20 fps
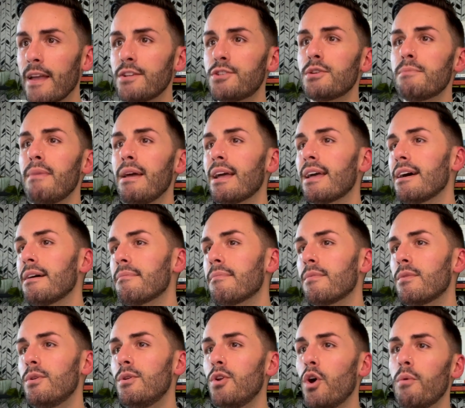and should make
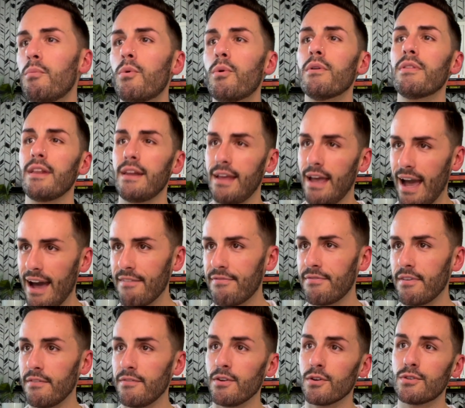up no more than
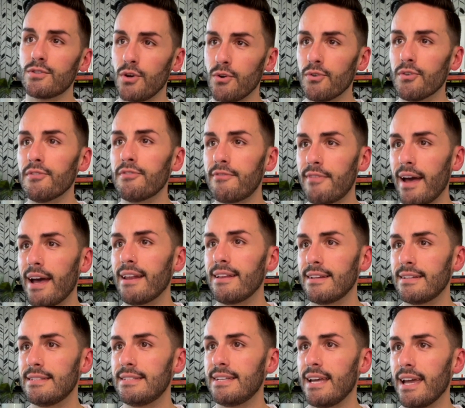half of your total fat
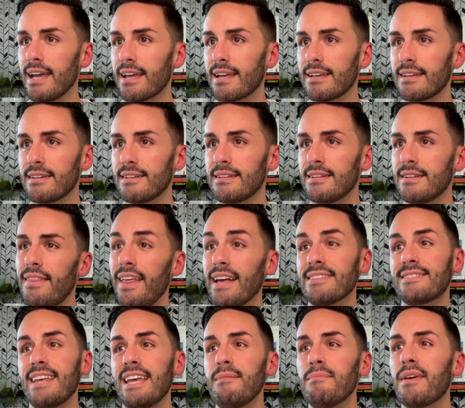intake.
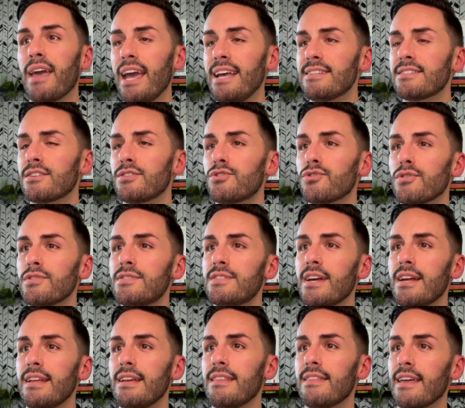That same case control
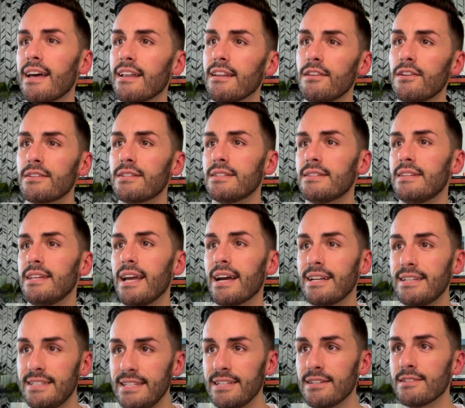study that looked at the
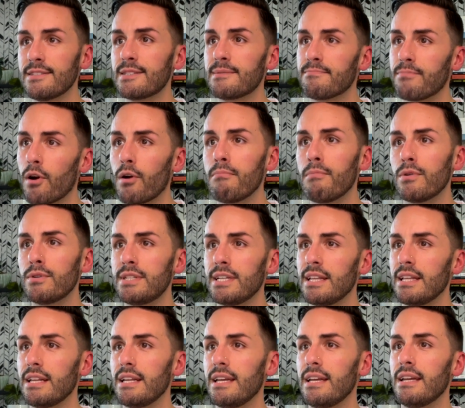ideal sperm
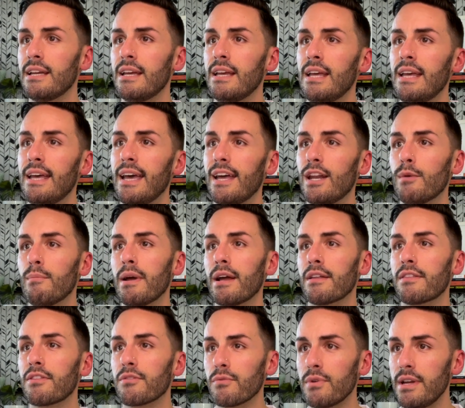motility in
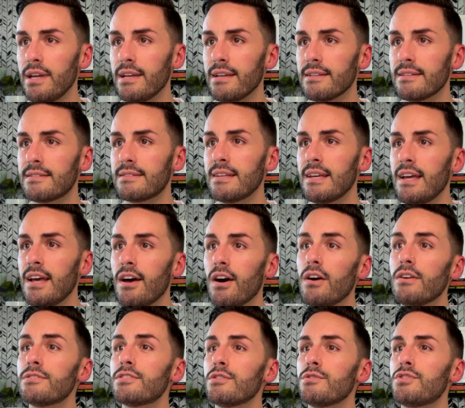omega-3s
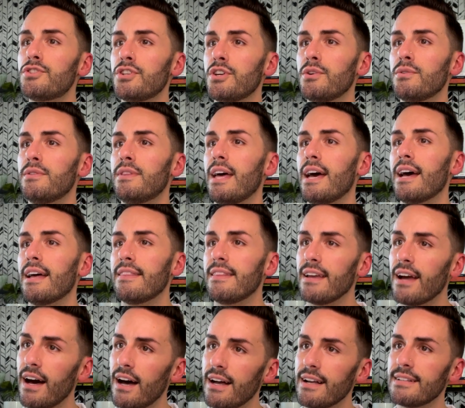also showed that
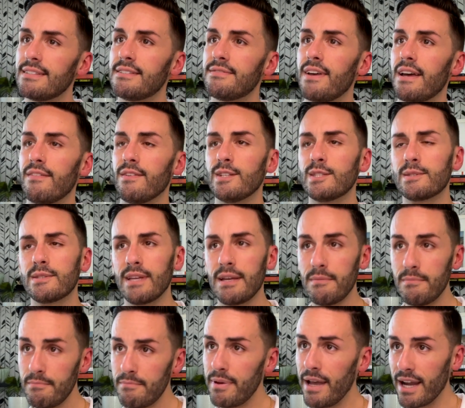the odds of having
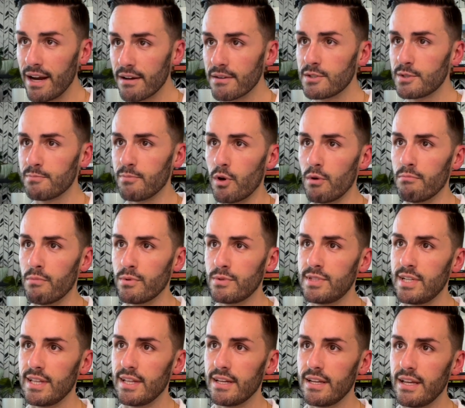impaired sperm
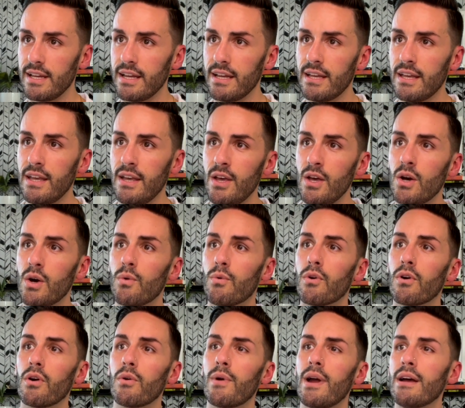motility
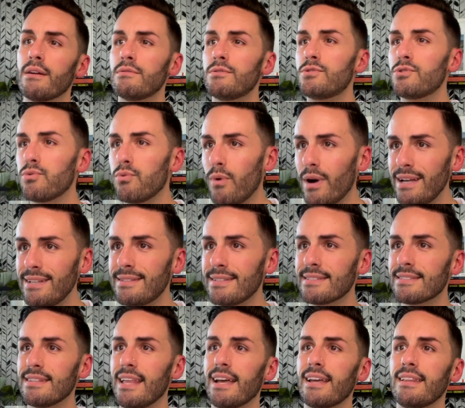were around twice
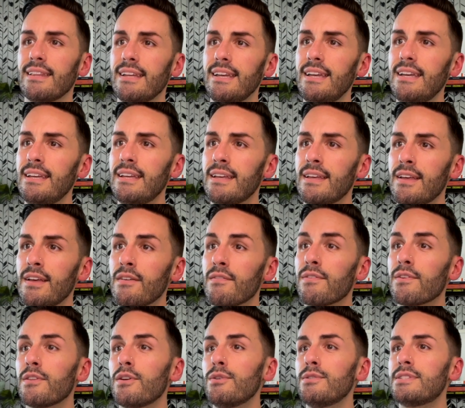as likely
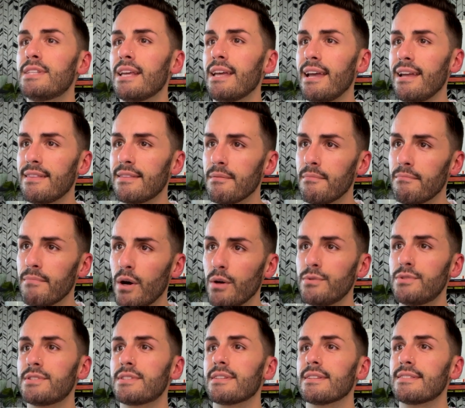for those that ate the
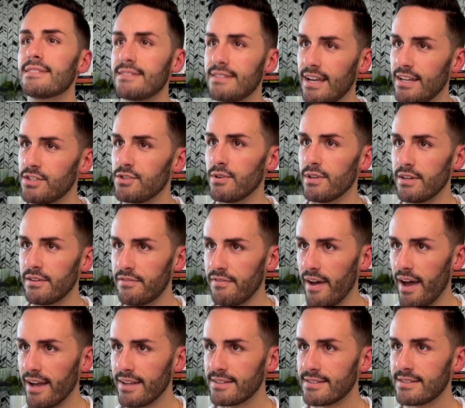most saturated
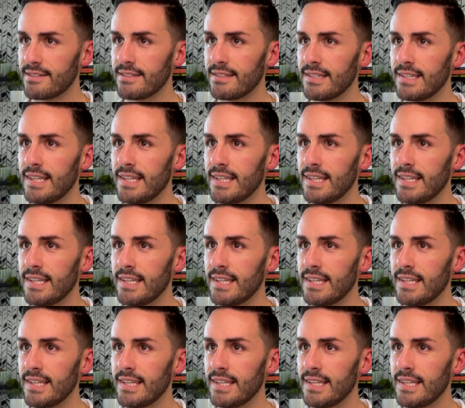fats.